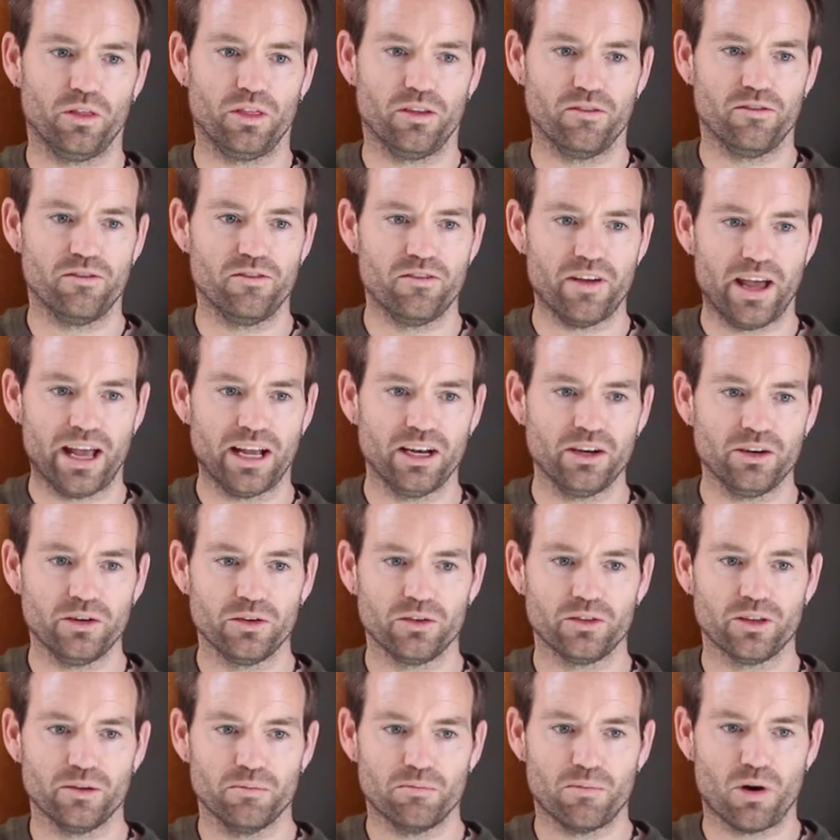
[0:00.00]
But the
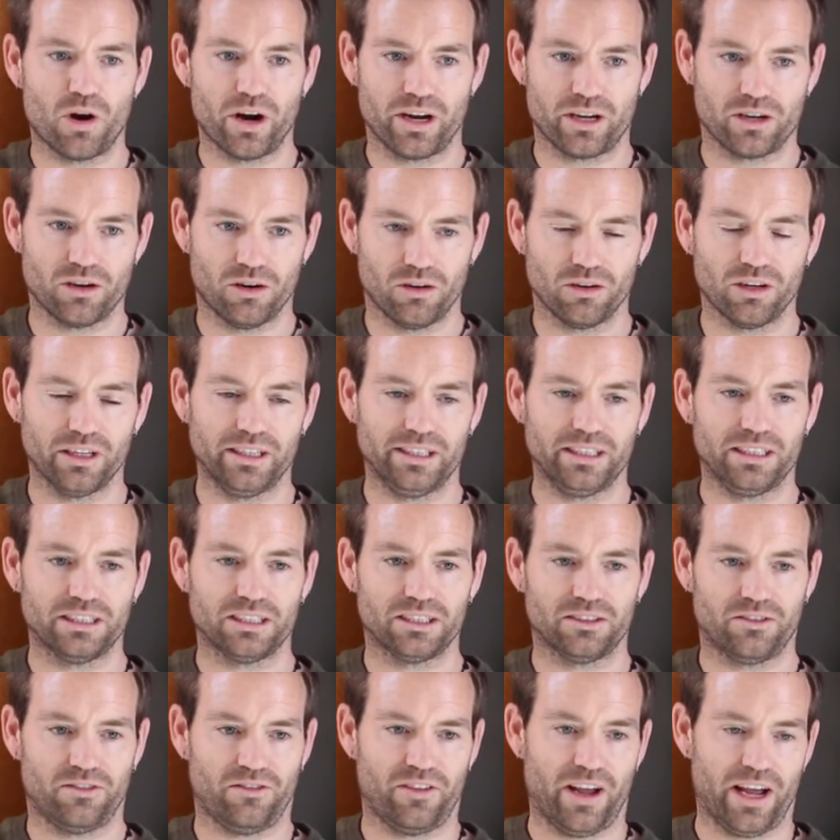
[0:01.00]
value that my
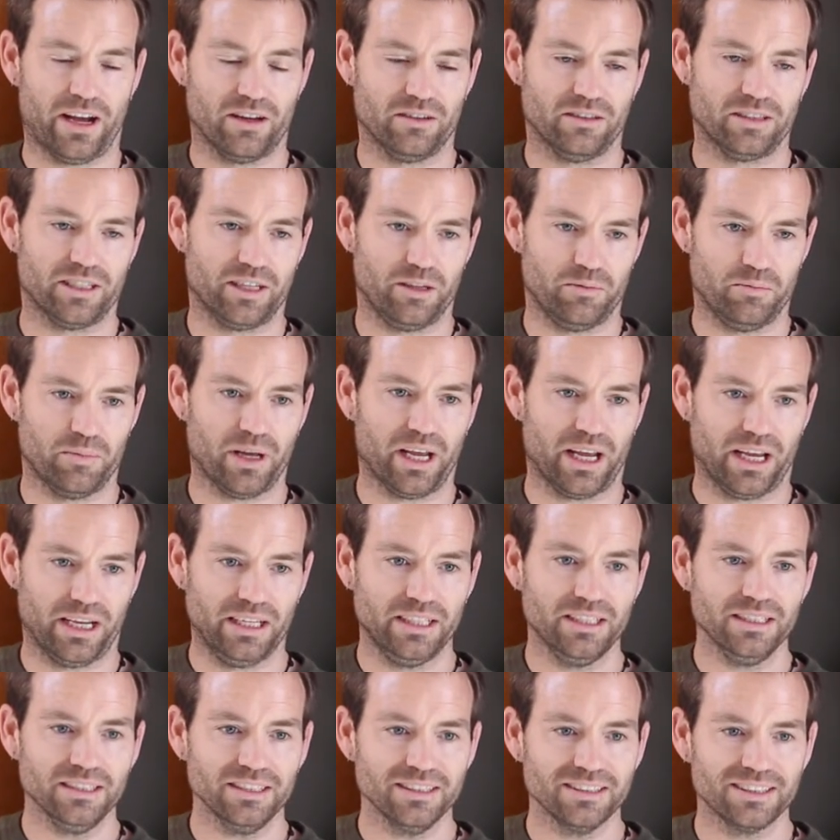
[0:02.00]
colleagues found in me
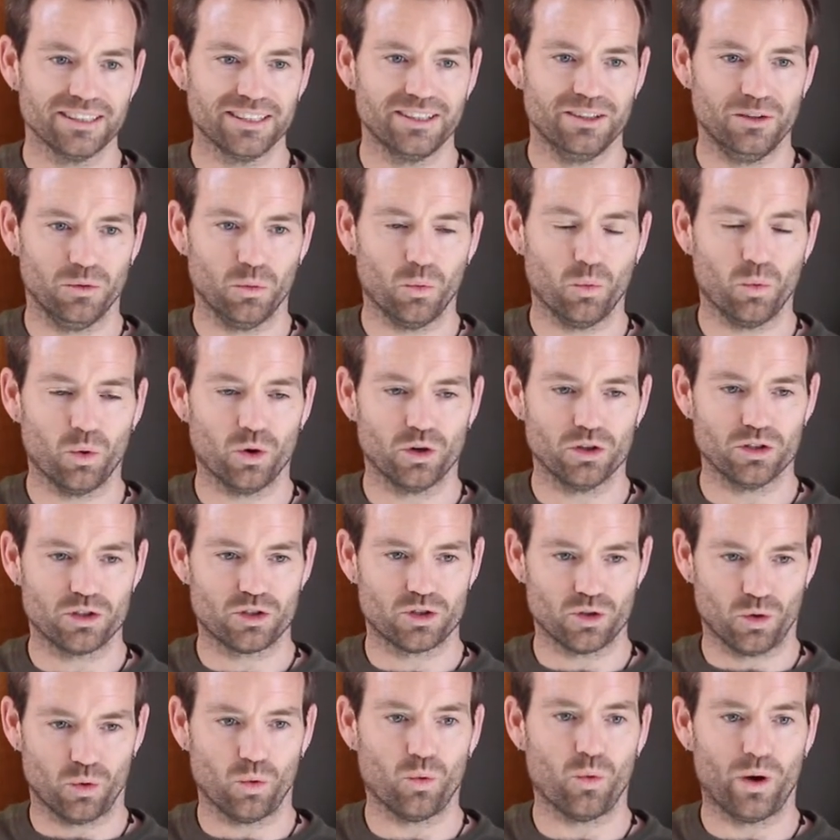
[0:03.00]

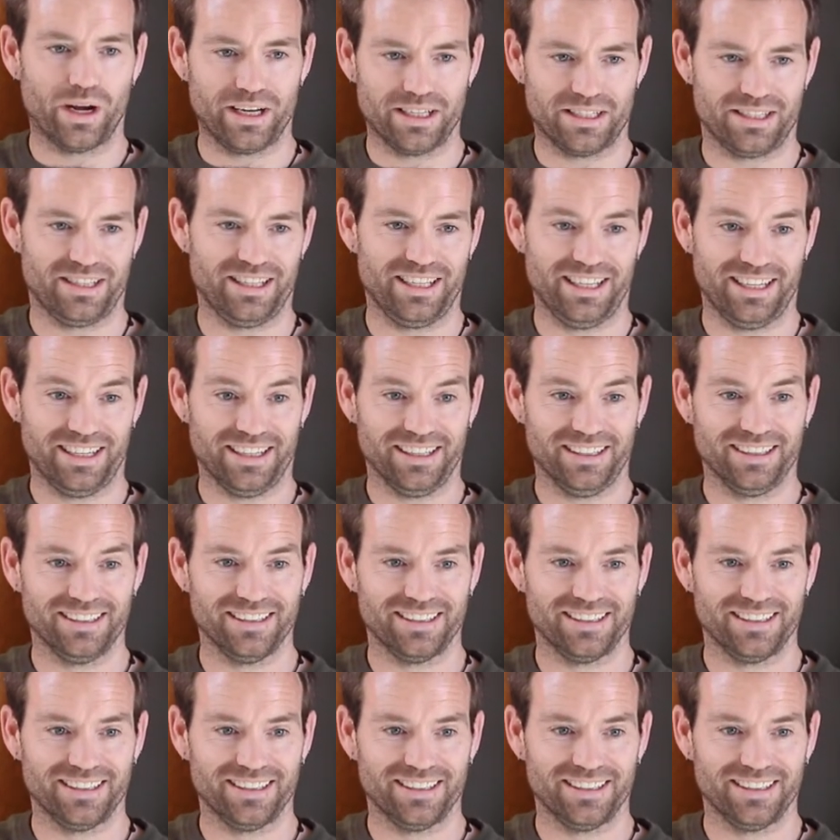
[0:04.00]
was always there.